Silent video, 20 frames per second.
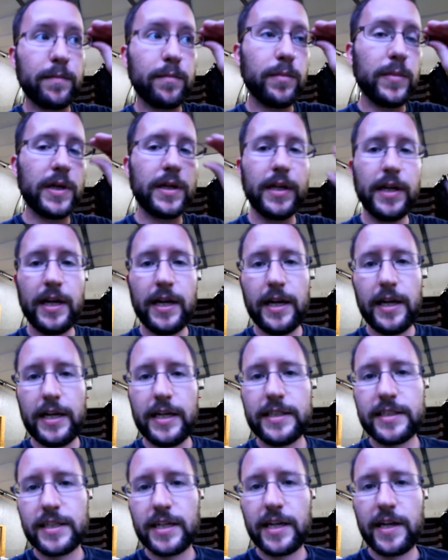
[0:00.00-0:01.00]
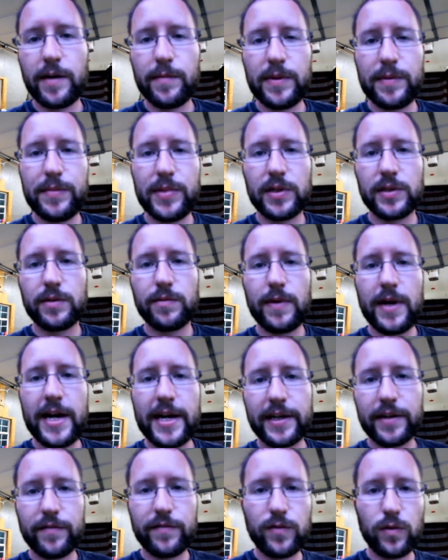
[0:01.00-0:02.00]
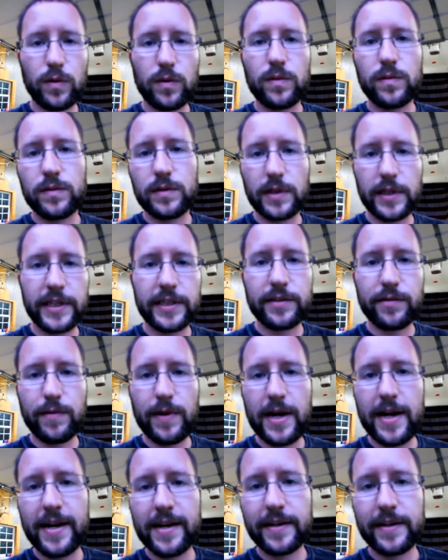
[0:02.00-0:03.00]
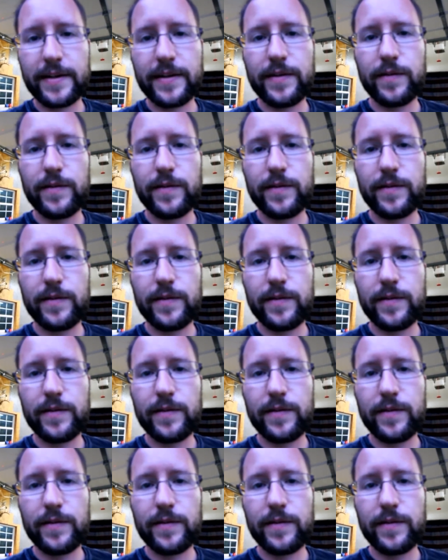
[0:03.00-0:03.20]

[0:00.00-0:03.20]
but he's going to help me build a rack, a full-length rack.